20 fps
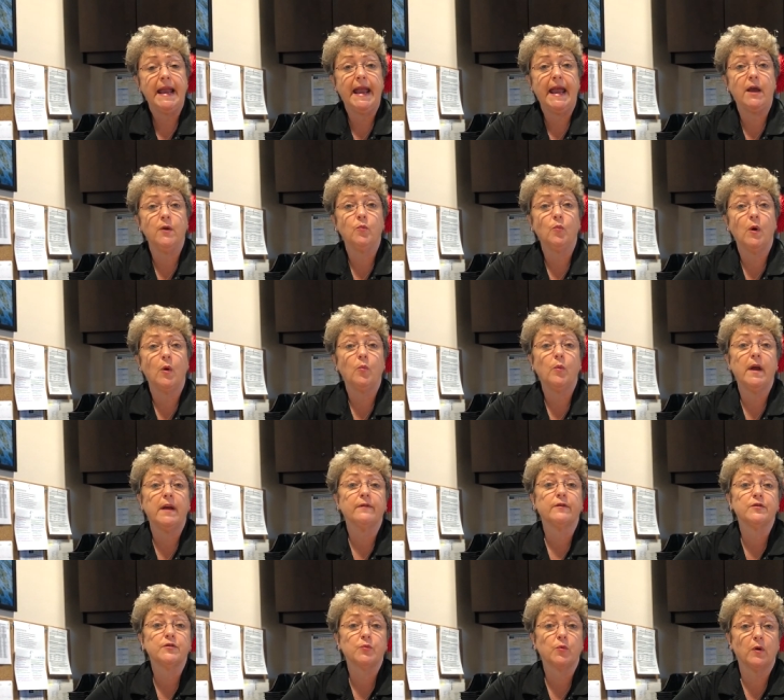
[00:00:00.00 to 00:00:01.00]
and what
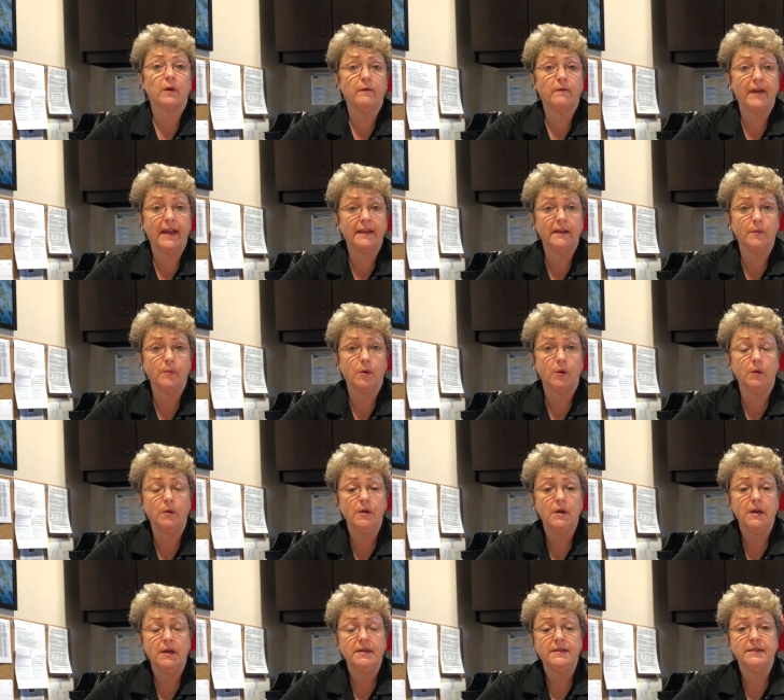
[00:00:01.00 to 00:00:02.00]
waivers were available.
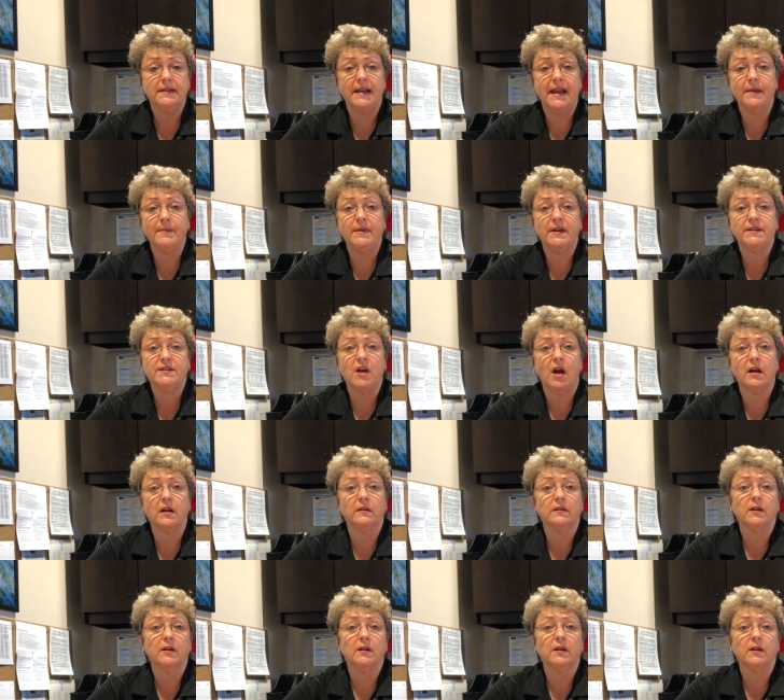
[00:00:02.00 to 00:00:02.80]
Today I'm going to talk a